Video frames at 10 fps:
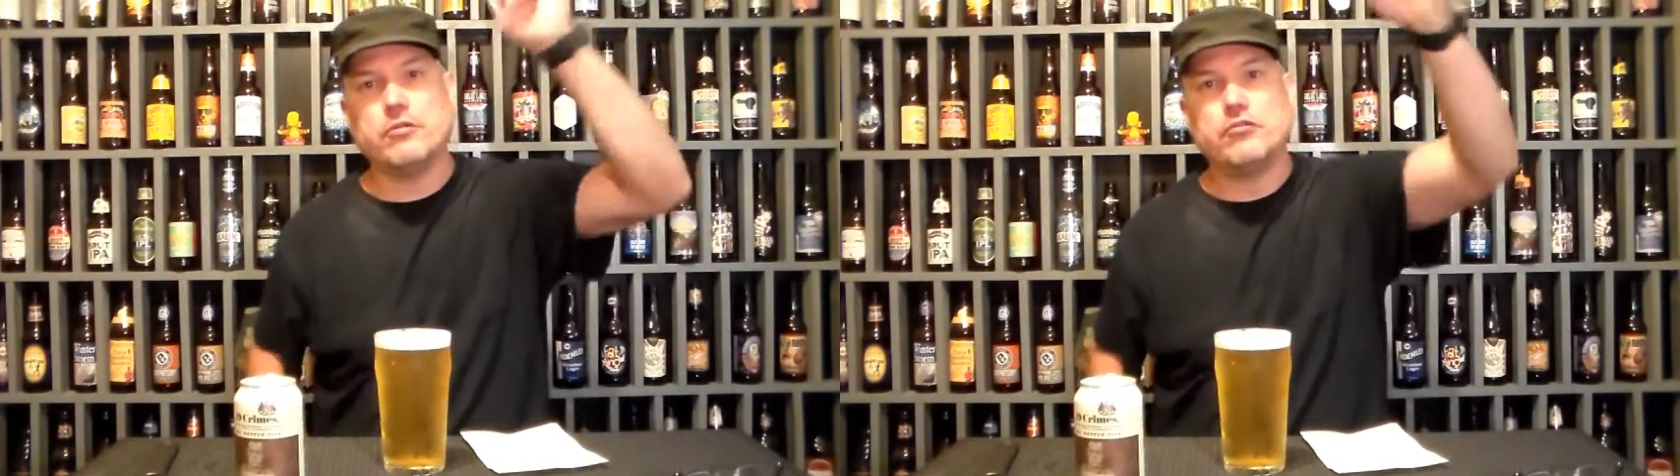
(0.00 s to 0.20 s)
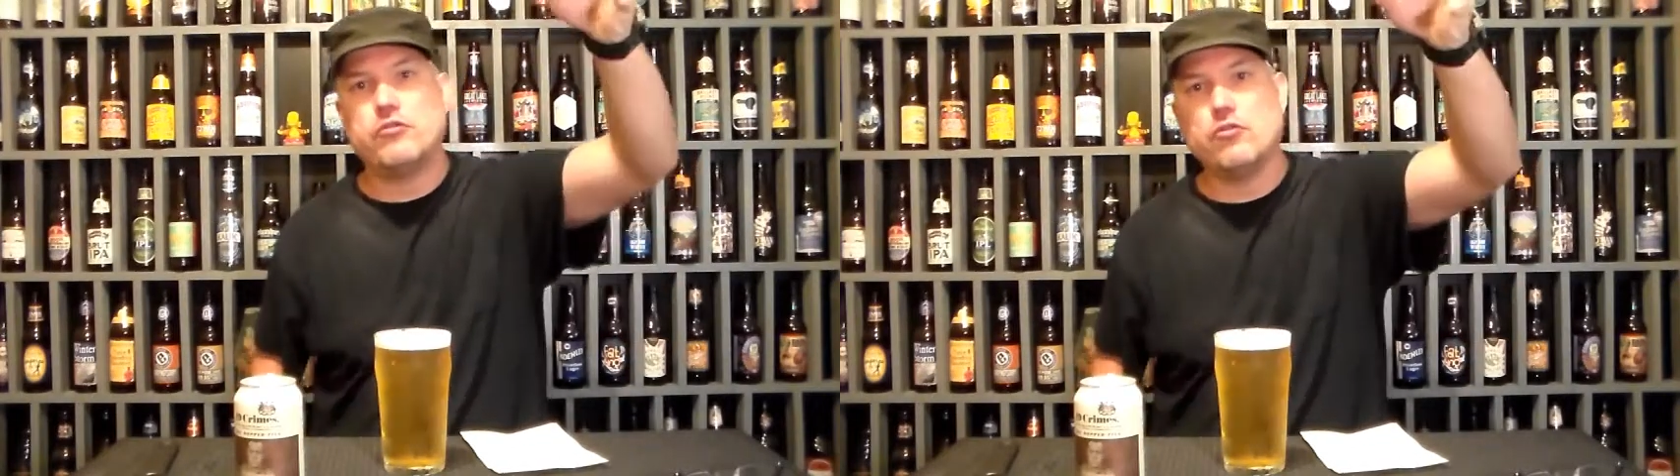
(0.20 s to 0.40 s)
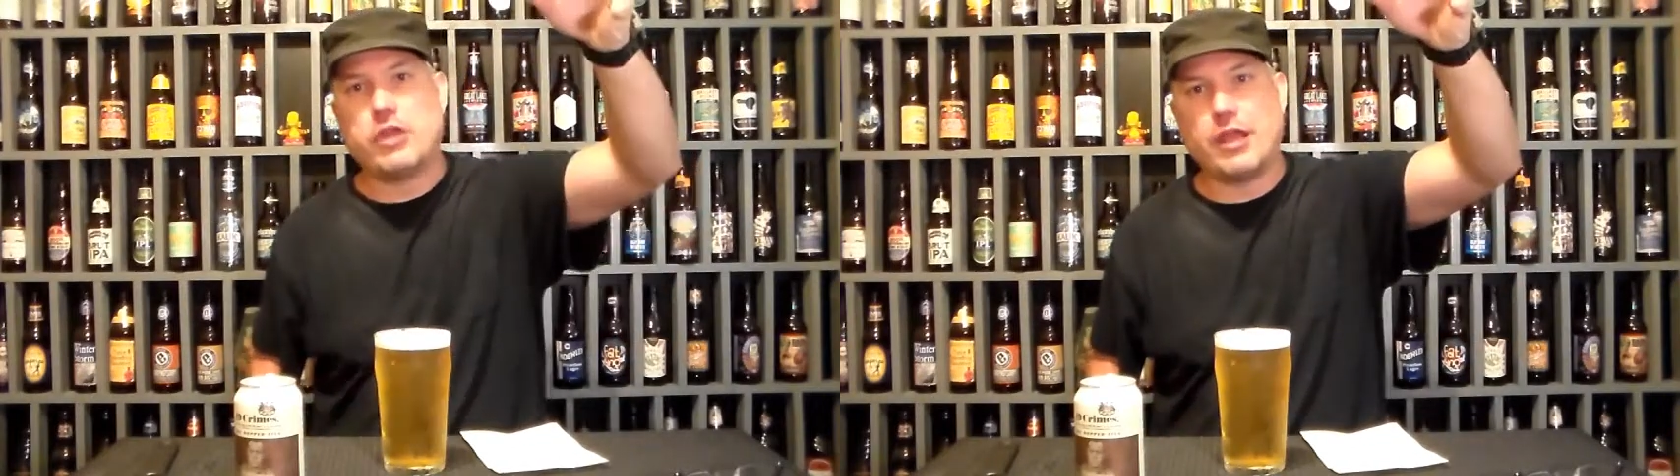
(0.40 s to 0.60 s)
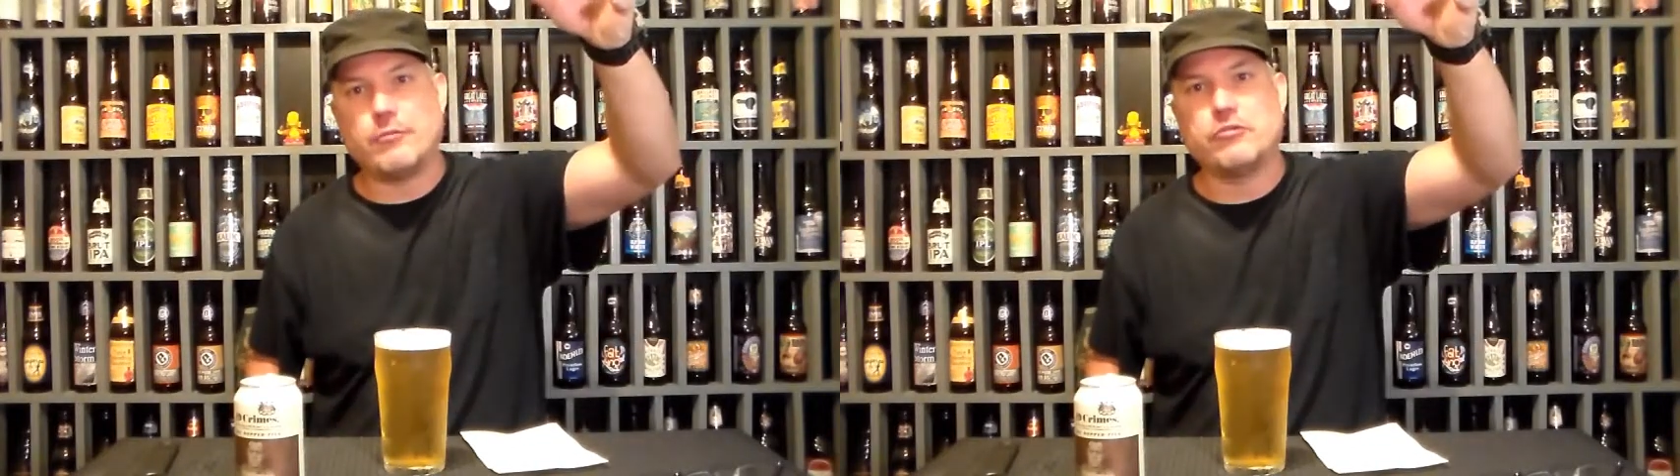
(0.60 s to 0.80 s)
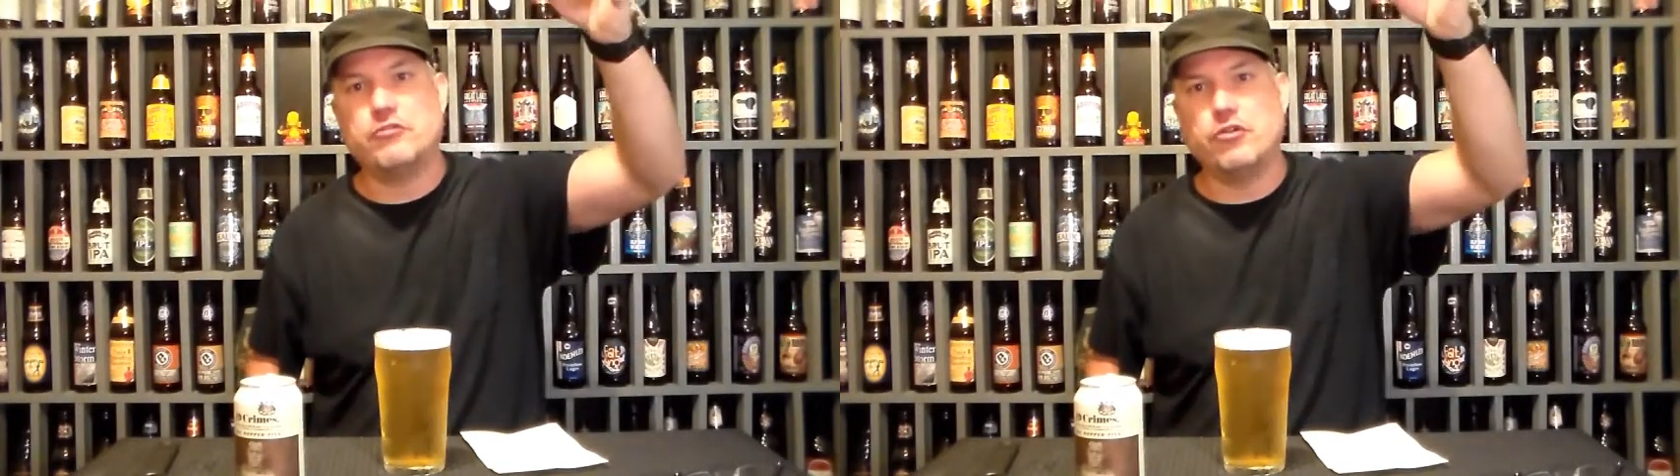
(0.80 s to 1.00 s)
two
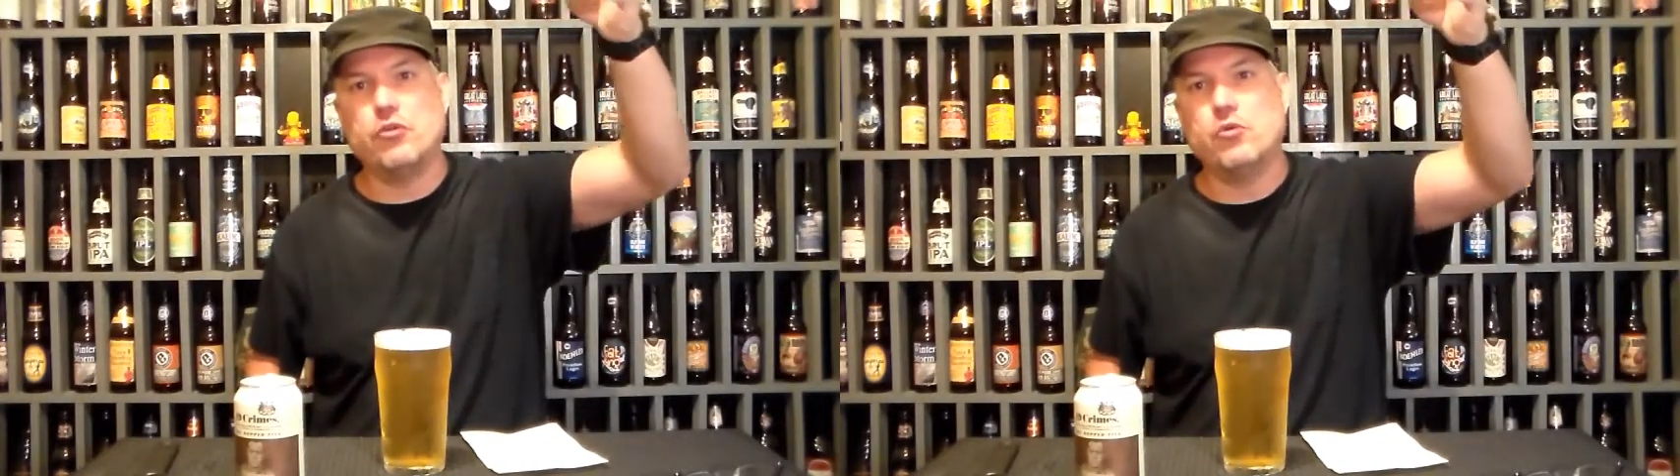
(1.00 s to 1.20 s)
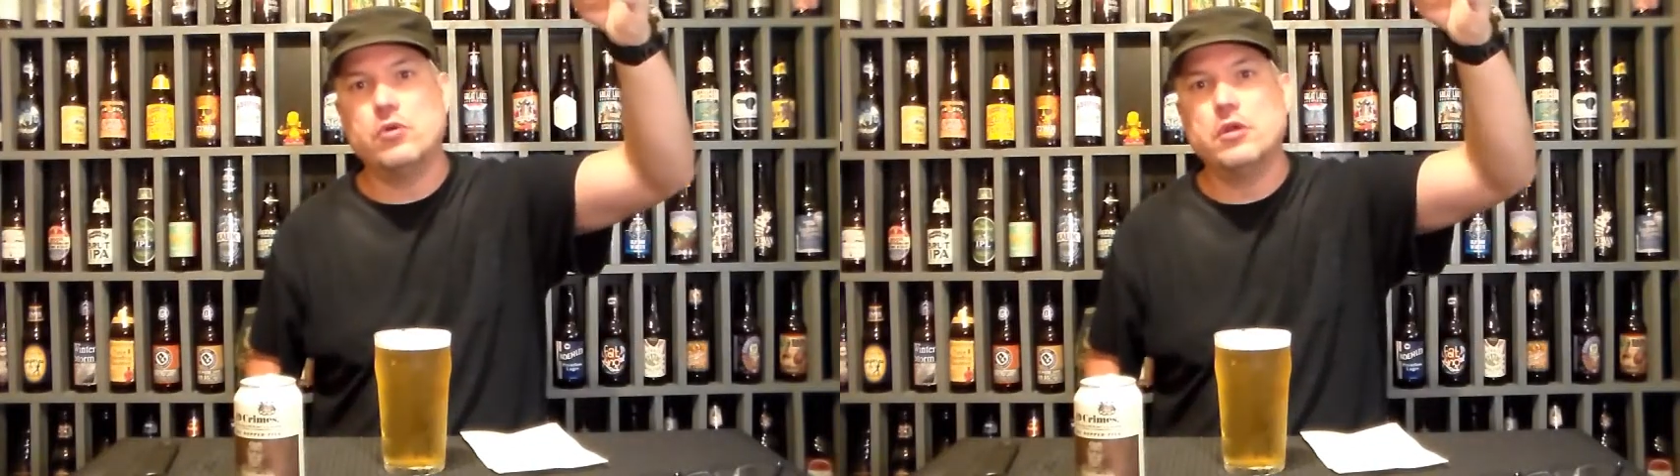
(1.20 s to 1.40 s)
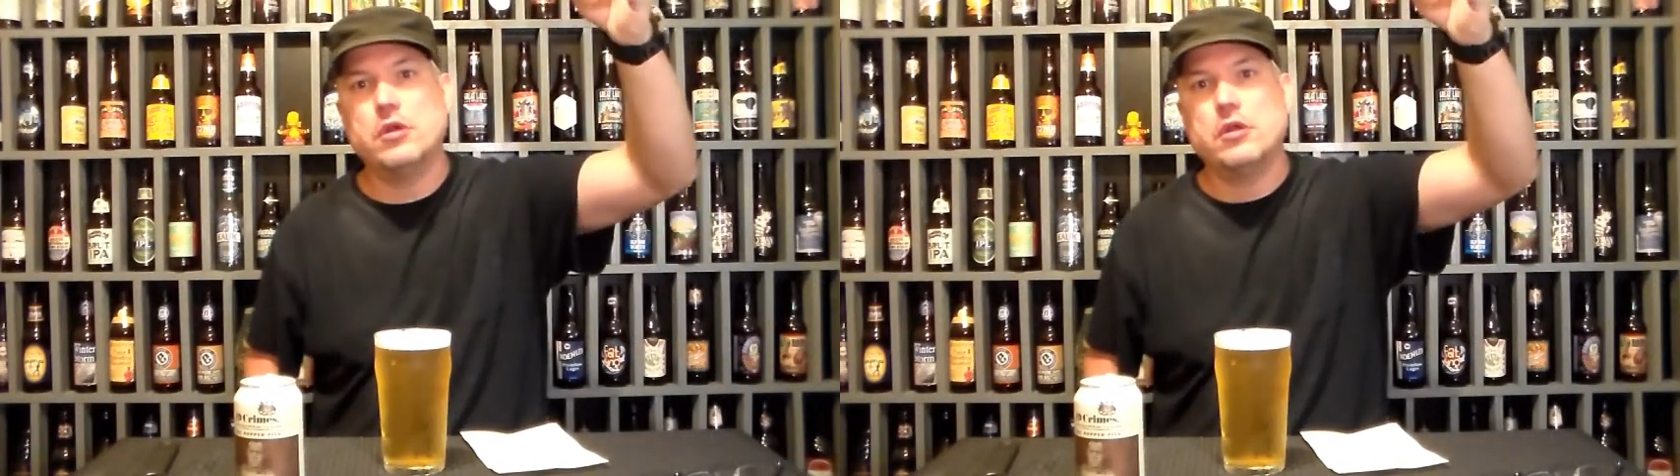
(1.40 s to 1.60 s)
cameras do